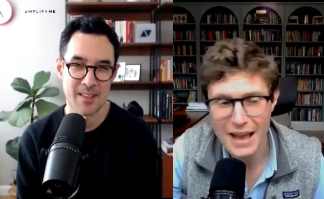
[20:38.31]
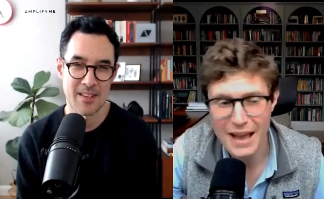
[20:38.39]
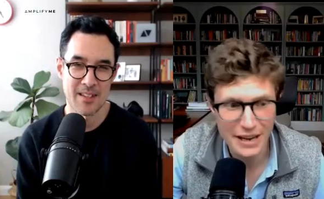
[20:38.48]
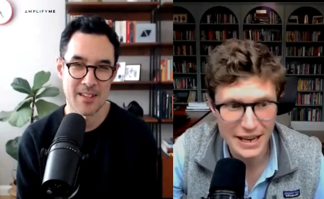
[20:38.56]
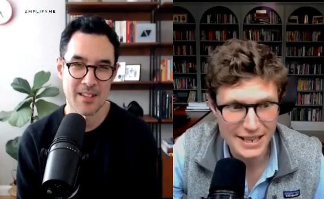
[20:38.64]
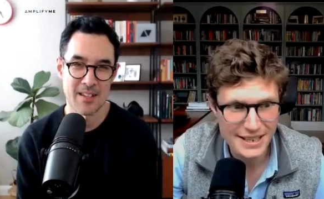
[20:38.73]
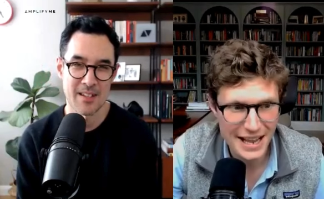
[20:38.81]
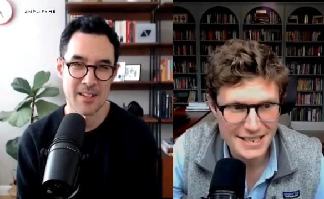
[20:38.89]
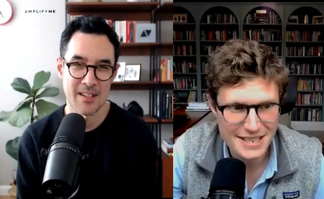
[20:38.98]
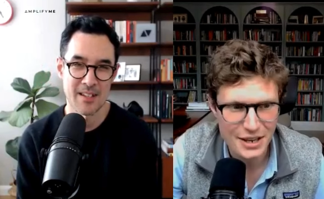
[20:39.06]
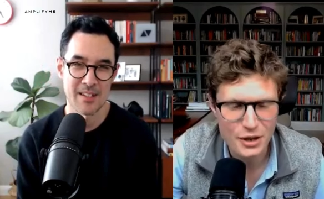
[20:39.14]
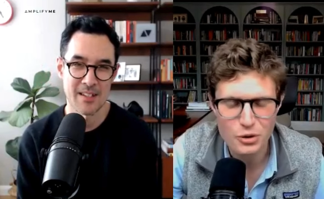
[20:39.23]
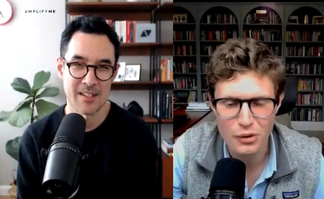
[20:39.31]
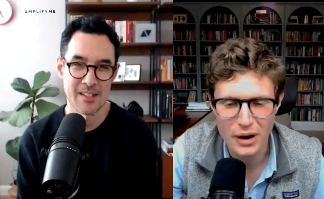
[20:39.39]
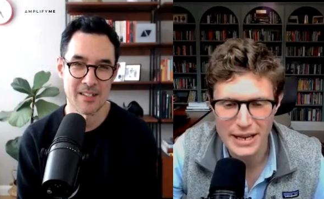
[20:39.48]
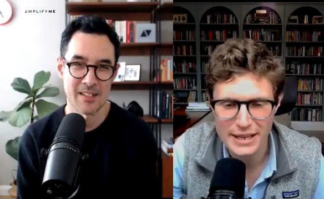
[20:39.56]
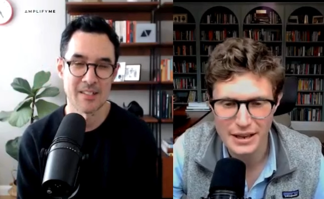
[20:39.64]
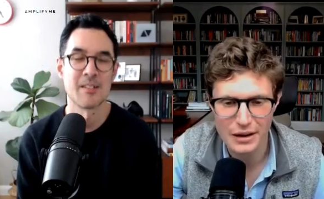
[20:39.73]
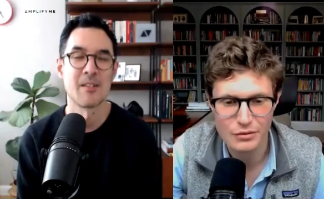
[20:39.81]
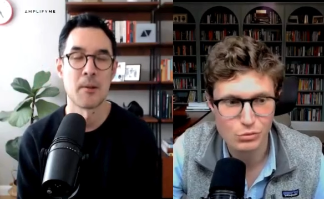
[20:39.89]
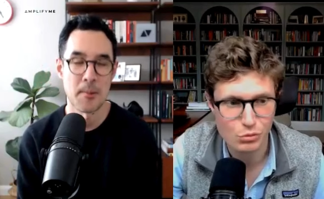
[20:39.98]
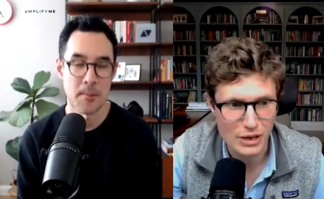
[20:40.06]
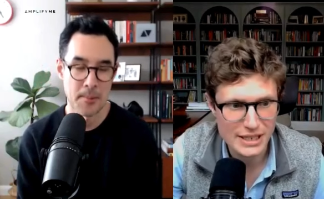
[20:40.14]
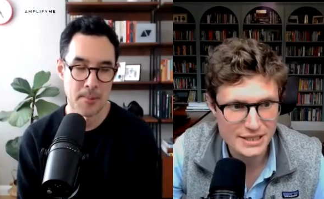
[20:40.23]
Speaker 1: heavily indebted, a great deal
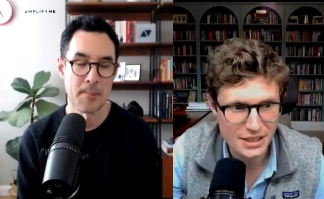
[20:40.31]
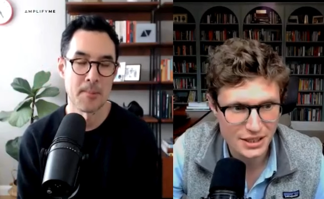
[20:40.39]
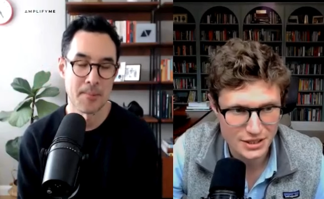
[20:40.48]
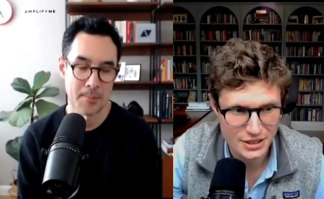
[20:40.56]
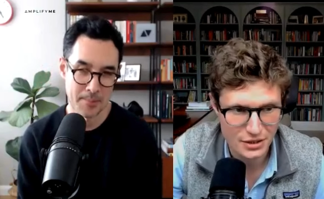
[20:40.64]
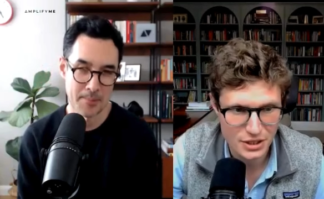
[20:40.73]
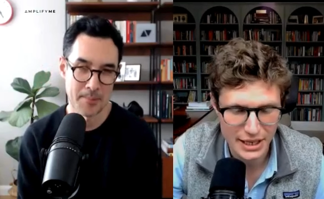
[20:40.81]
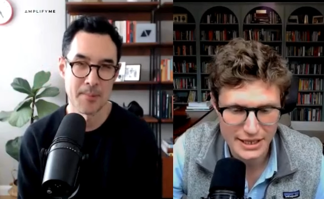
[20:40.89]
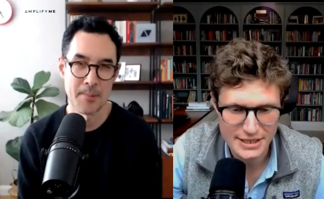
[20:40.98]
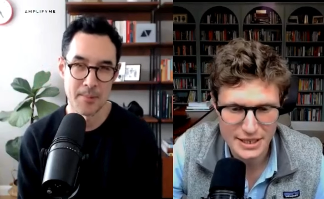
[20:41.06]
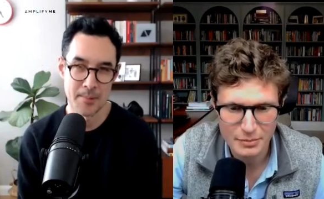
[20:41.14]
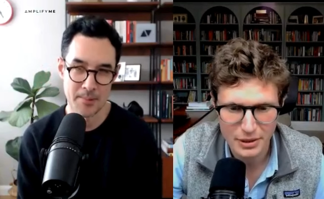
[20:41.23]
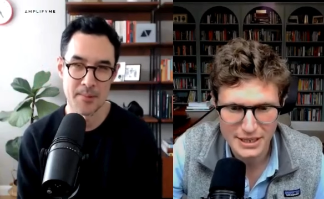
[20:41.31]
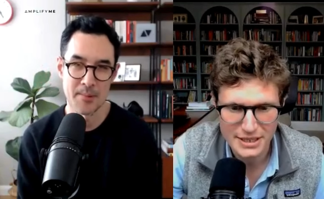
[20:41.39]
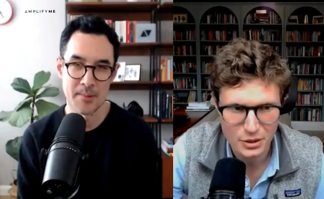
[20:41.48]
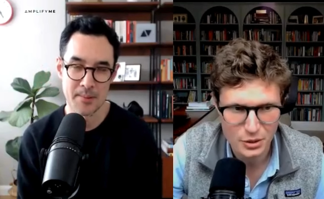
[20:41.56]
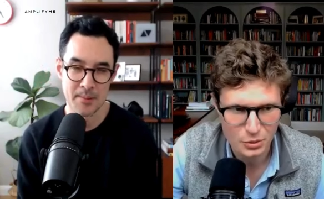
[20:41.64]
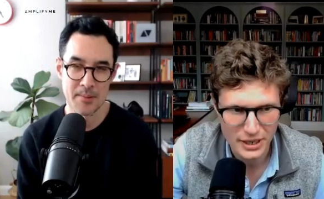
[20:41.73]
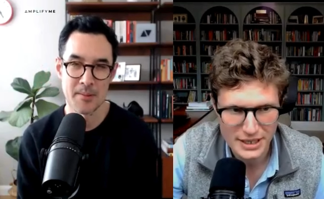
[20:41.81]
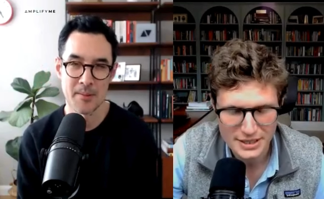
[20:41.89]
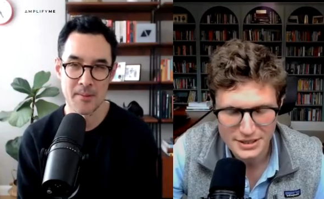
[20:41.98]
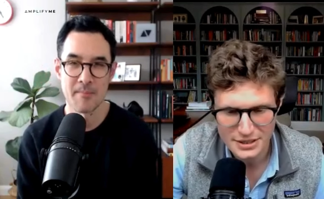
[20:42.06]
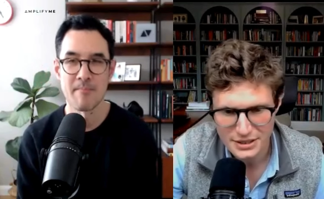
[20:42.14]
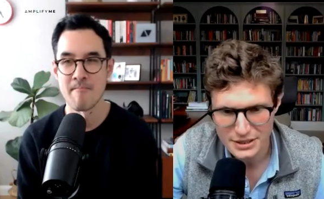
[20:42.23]
of risk associated, political
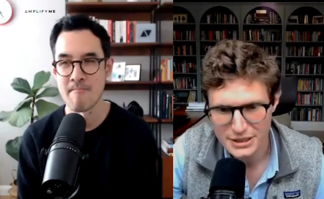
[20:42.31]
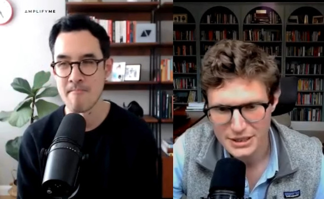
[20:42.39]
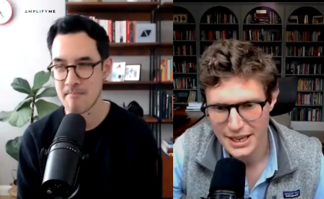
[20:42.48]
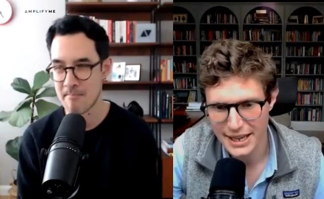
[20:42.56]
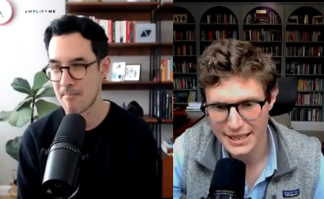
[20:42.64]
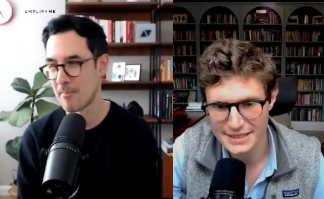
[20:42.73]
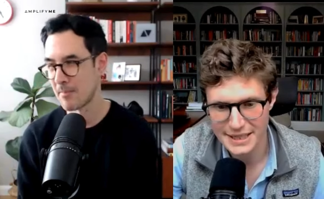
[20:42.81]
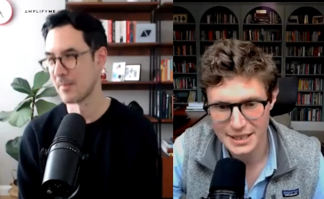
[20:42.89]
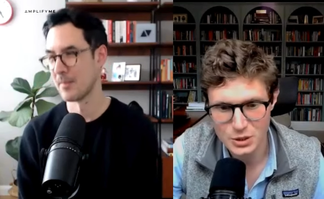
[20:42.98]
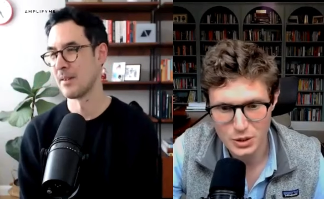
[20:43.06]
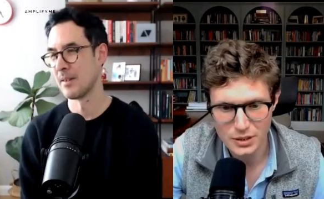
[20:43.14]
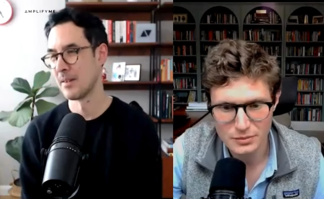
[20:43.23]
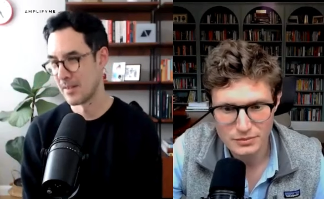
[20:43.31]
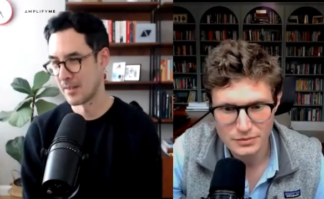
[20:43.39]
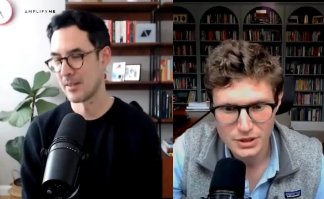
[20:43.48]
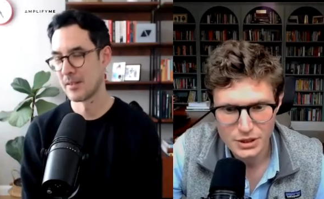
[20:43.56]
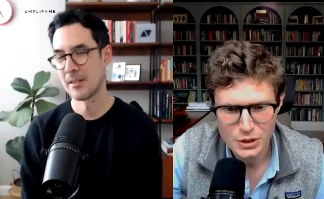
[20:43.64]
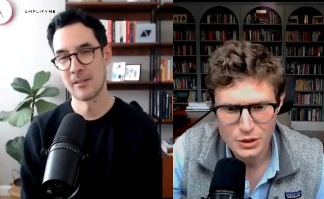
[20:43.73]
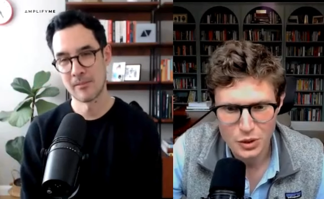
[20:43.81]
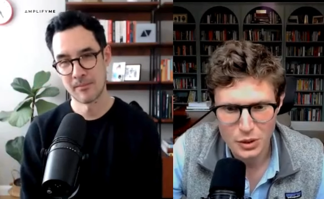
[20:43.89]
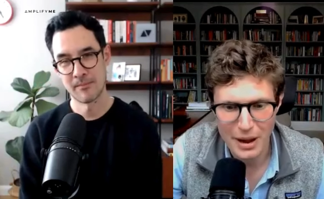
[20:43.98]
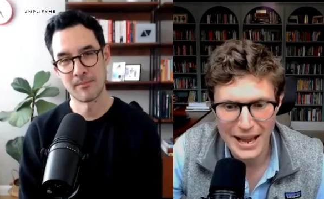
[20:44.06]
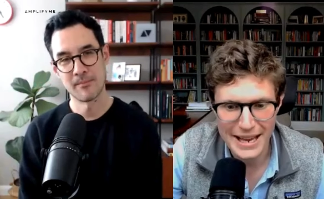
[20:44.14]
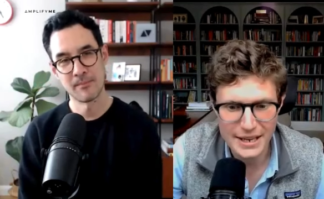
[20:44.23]
risk, etc.
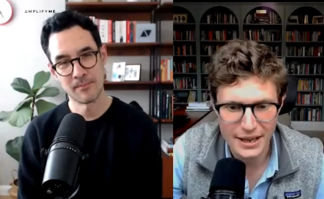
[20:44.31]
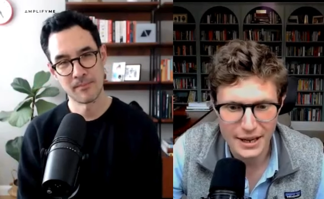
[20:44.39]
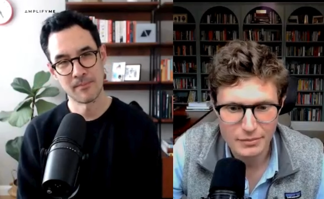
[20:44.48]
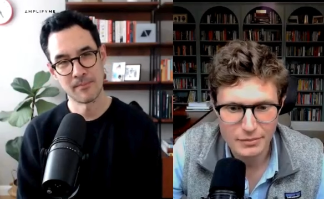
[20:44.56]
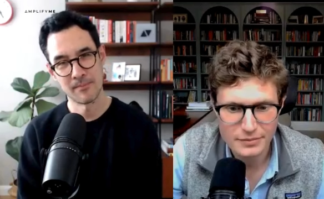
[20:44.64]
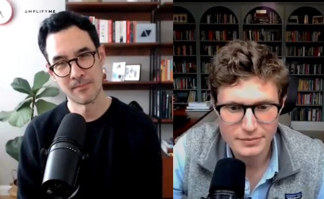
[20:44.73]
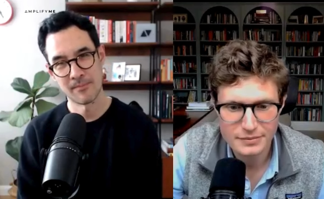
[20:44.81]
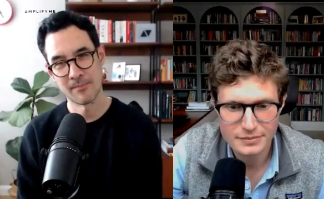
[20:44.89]
What about India?